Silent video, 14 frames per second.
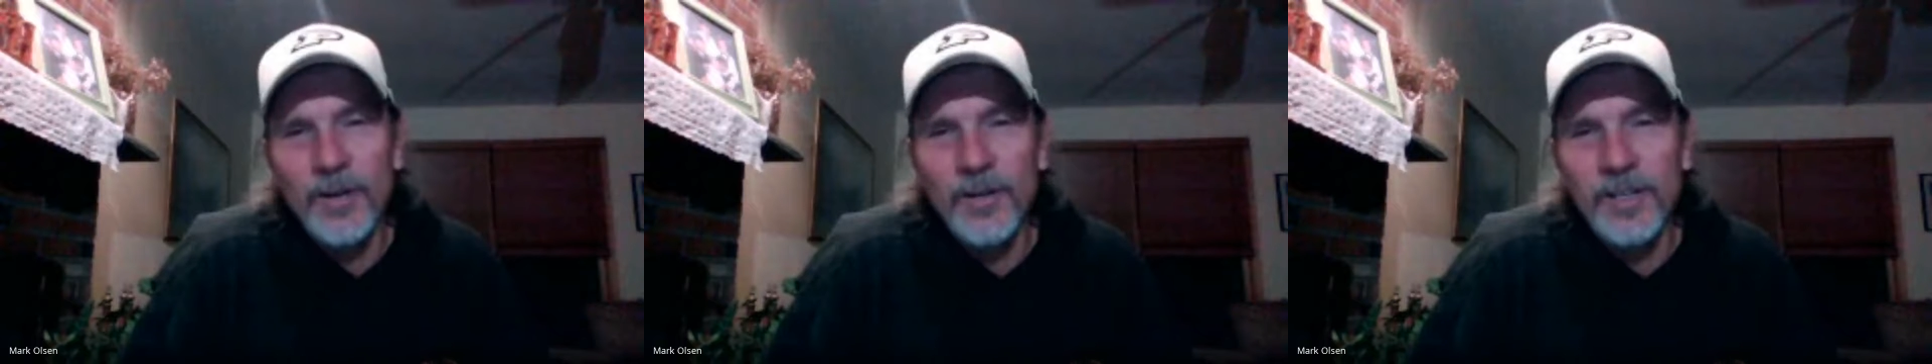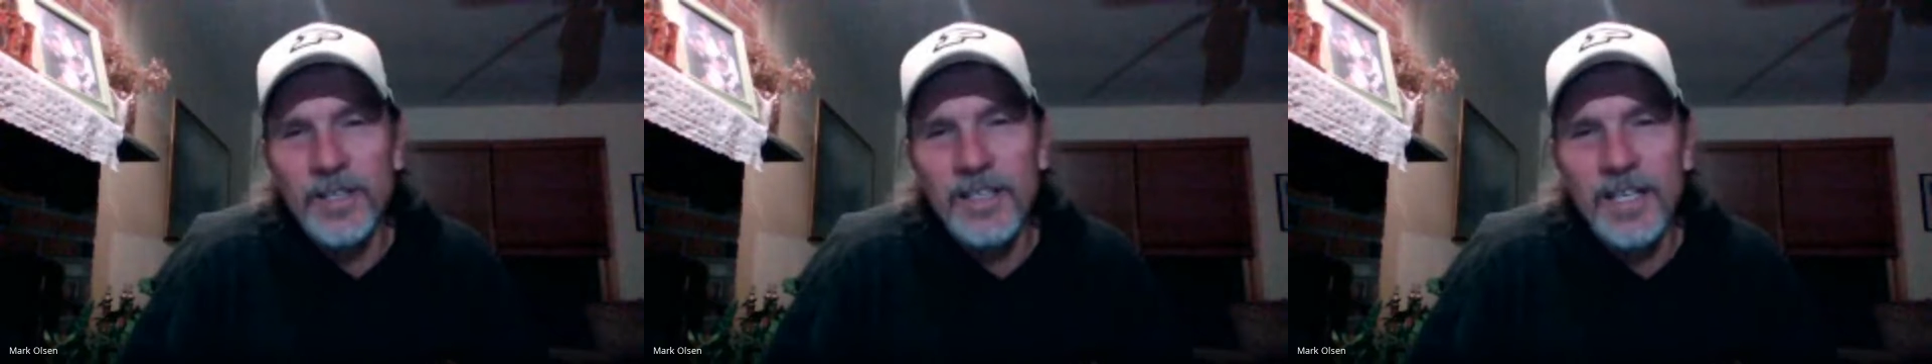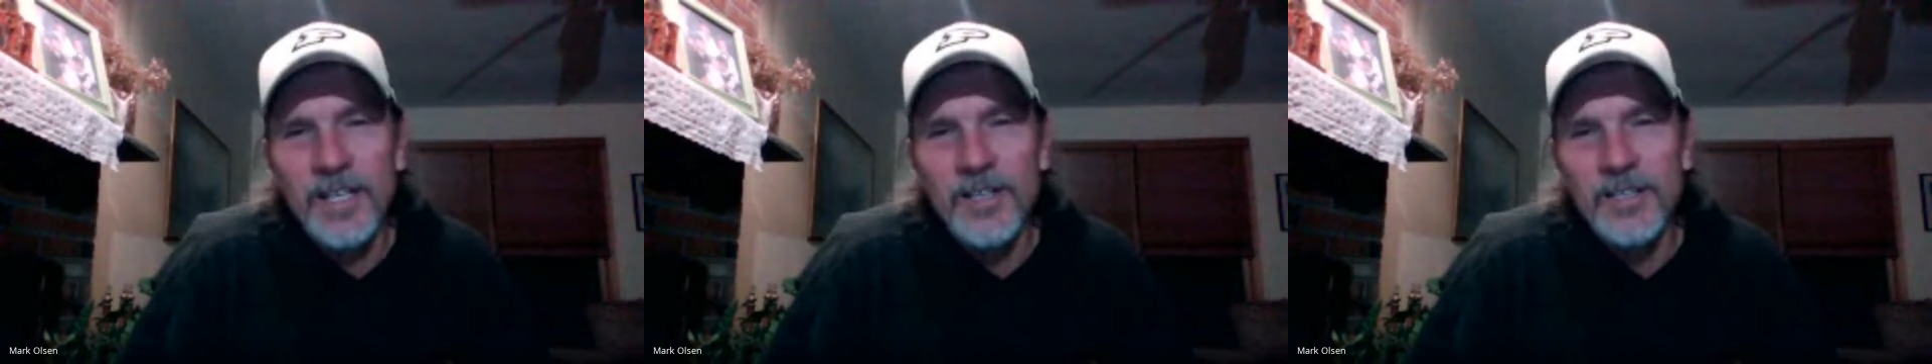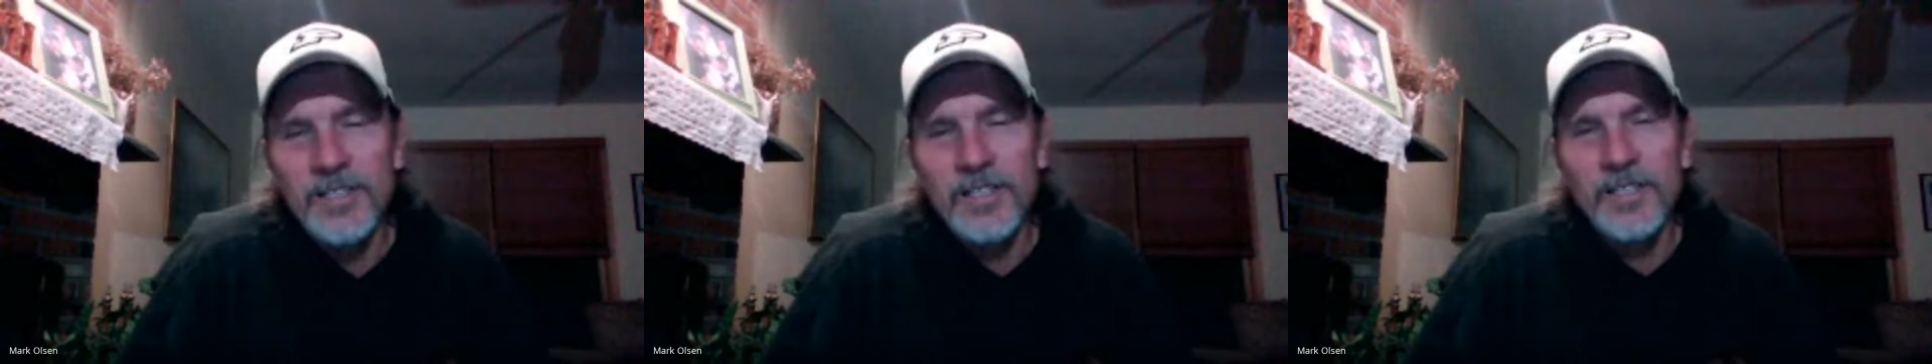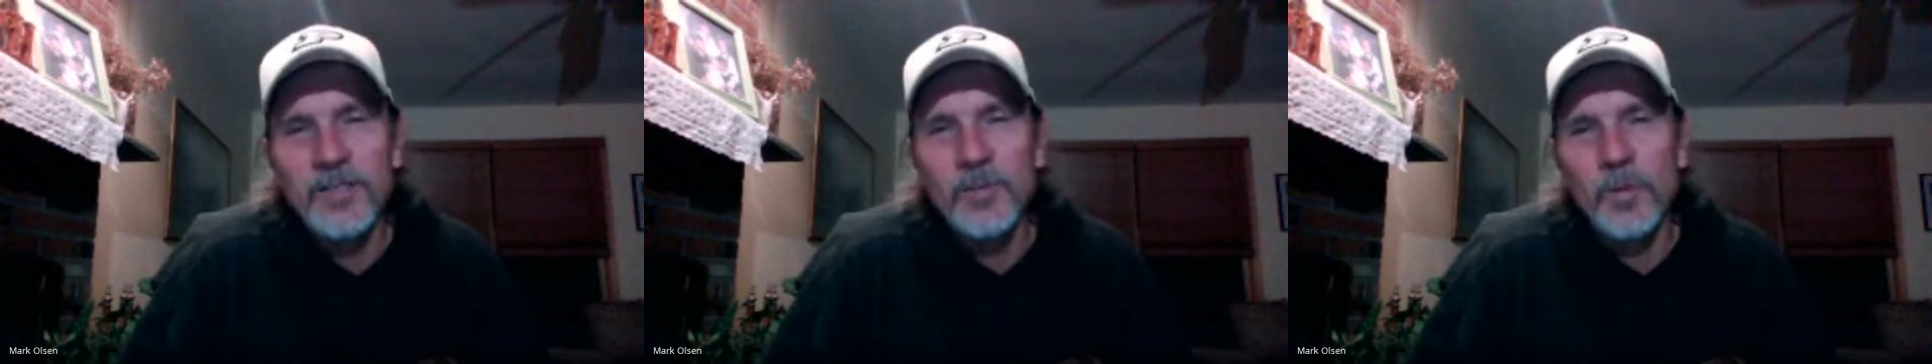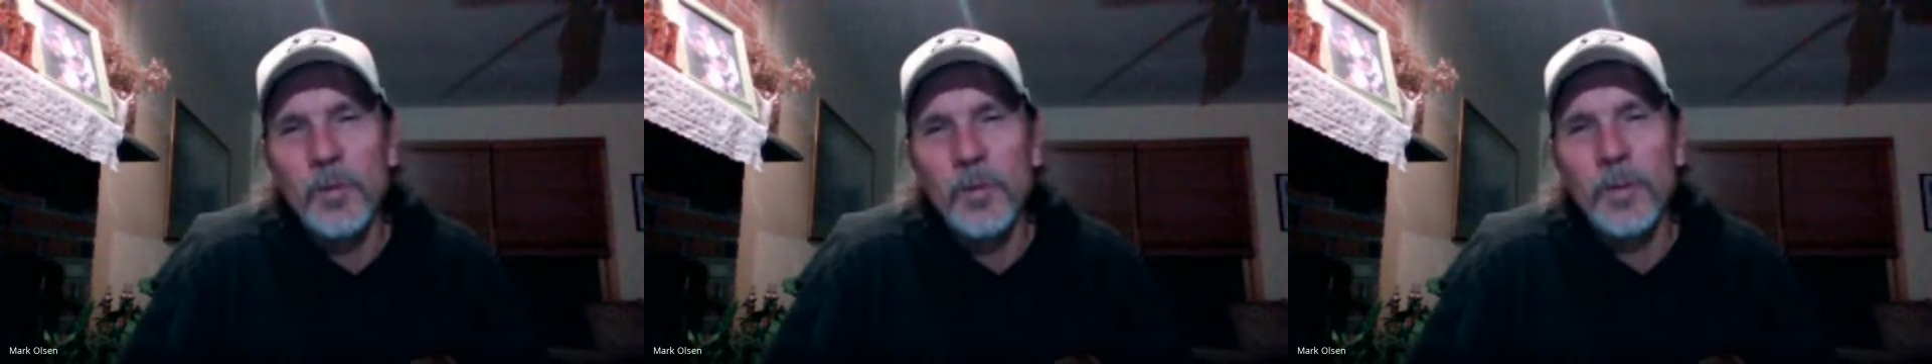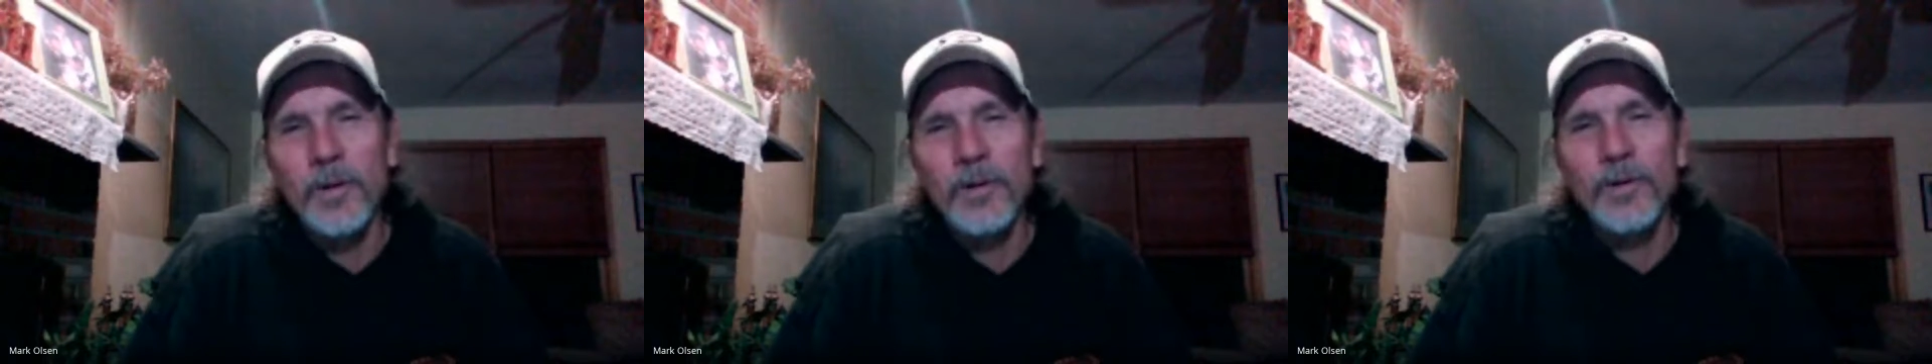and finally, at the end of the
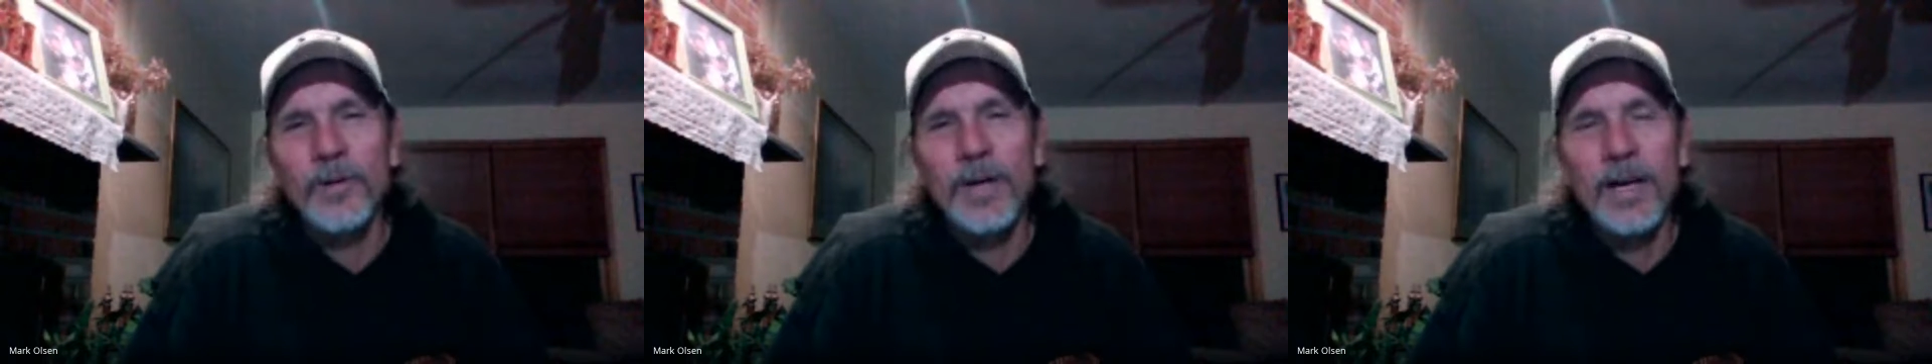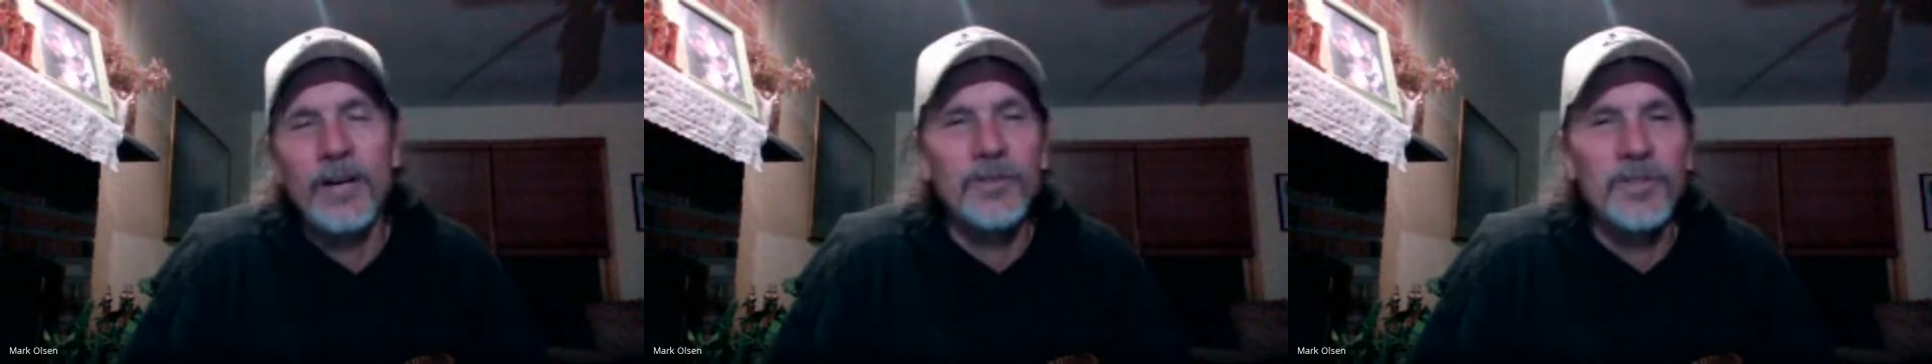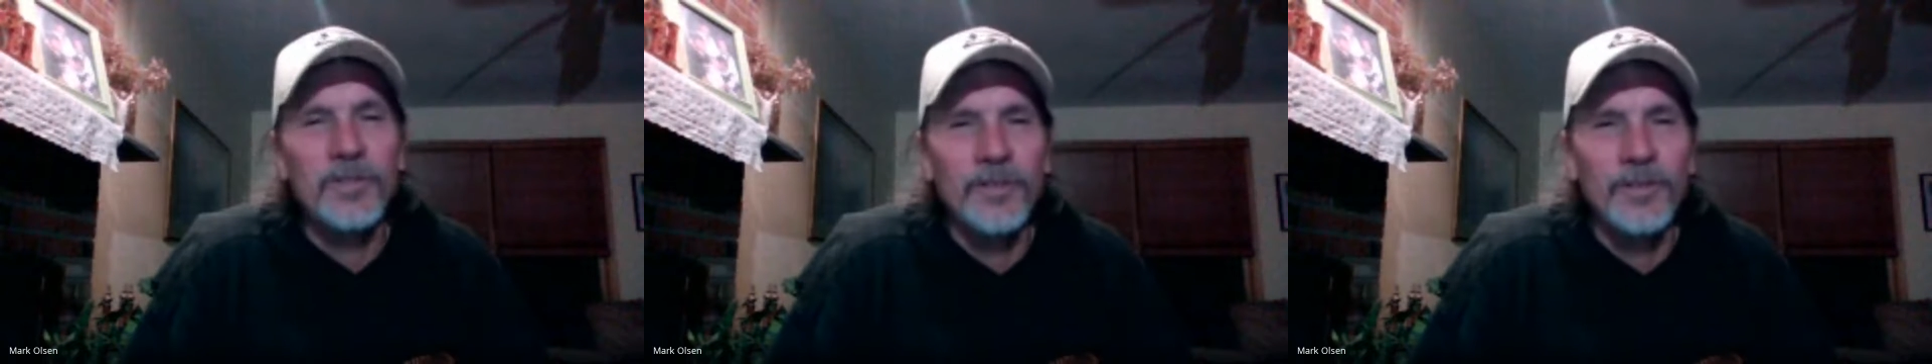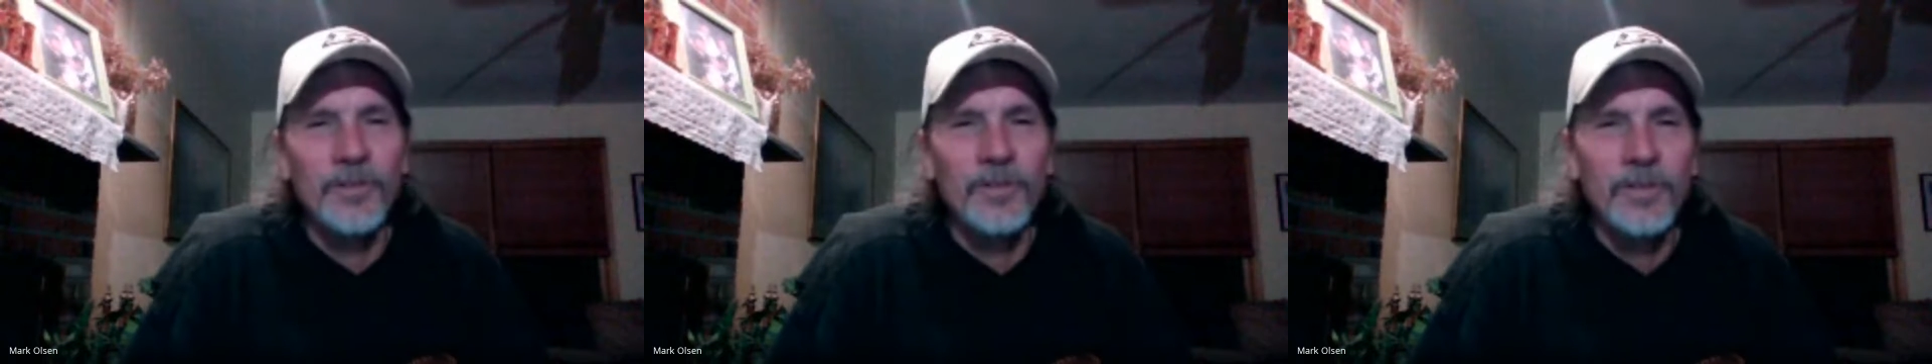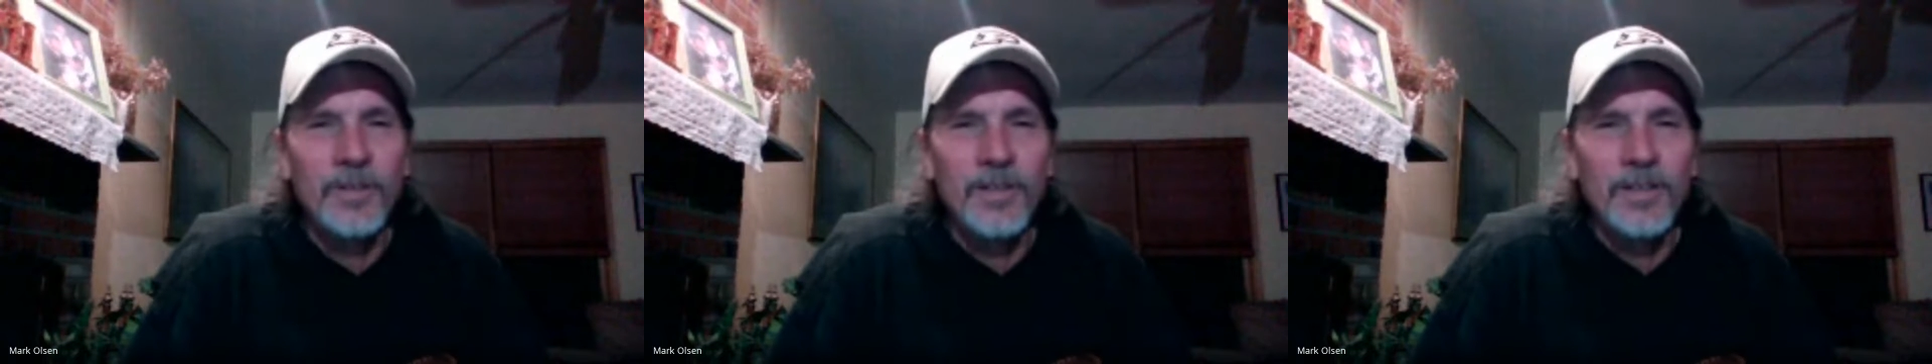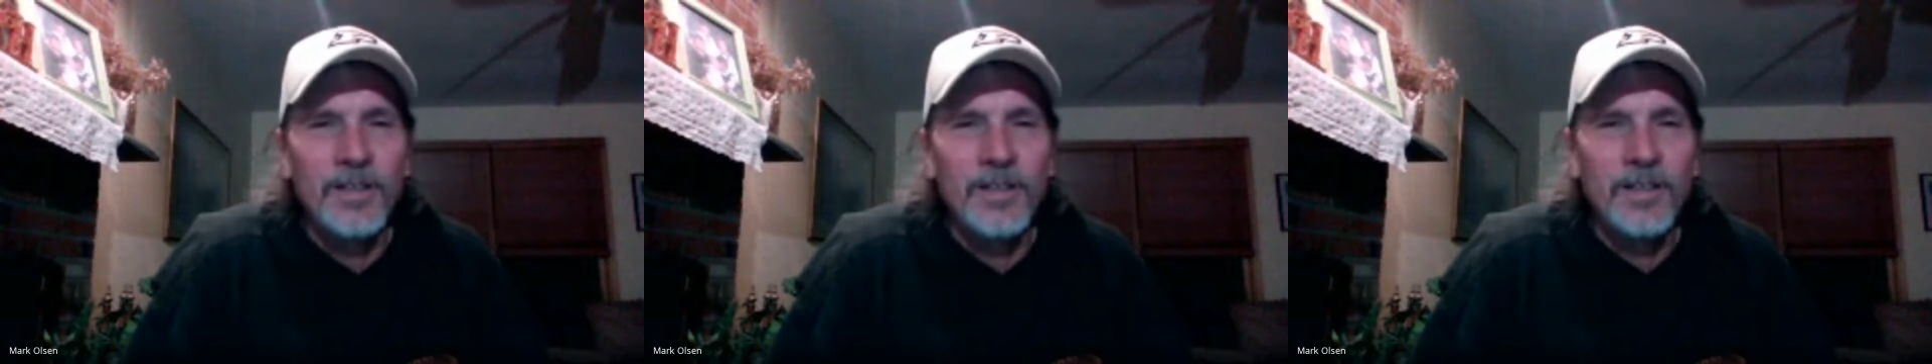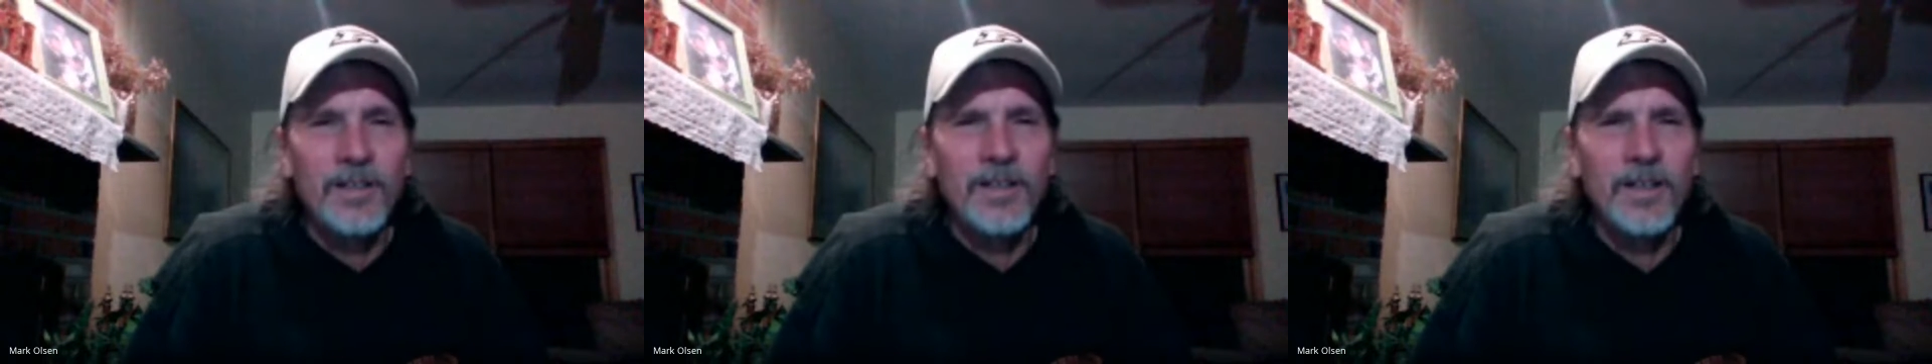season, when we were allowed to,